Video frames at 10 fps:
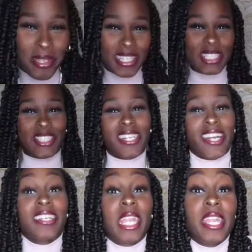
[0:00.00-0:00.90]
It's your
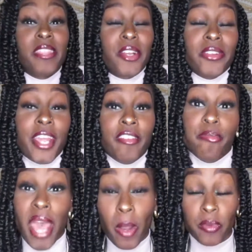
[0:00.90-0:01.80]
girl Nini the Creative
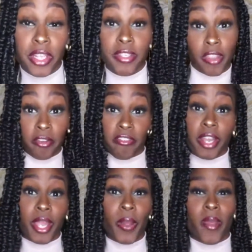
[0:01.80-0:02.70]
back with another
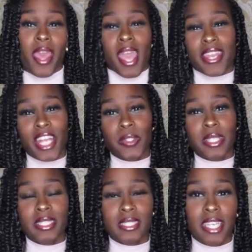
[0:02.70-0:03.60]
video. And as you
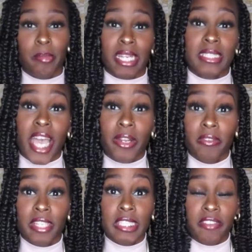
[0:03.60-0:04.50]
can see by the title of
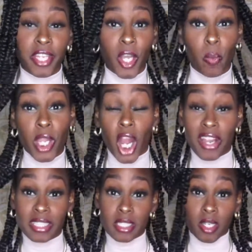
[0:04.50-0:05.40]
this video, we are
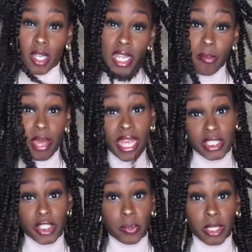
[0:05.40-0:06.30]
installing
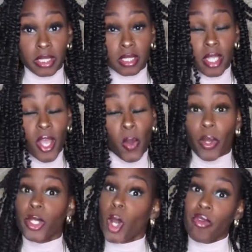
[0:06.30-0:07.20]
passion twists with
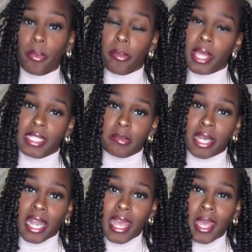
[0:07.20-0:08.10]
no rubber bands, might
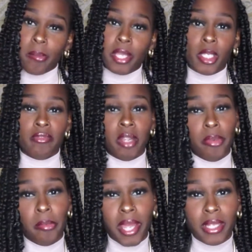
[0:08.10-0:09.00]
I add, because rubber
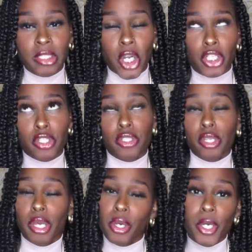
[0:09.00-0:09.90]
bands are
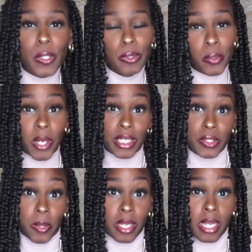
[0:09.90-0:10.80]
so
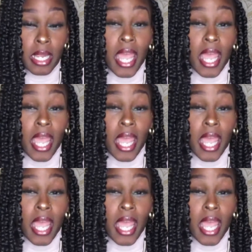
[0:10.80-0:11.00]
2020.